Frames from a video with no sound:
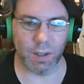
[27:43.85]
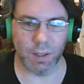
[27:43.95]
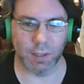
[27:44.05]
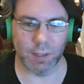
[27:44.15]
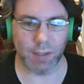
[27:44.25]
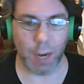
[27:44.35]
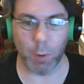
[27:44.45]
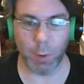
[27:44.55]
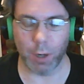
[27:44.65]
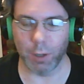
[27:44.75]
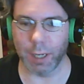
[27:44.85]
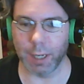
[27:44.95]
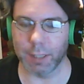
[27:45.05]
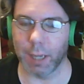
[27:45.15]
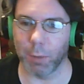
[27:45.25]
Skywalker
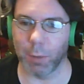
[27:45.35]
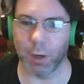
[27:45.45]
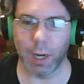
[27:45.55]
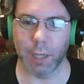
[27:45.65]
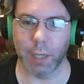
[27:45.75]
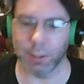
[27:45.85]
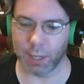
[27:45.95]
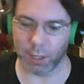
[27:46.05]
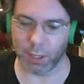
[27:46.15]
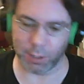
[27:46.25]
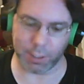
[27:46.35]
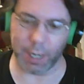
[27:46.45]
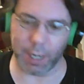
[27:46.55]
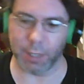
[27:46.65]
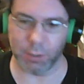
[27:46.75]
lightsaber and he just kind of looks
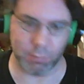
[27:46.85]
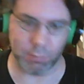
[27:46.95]
at it and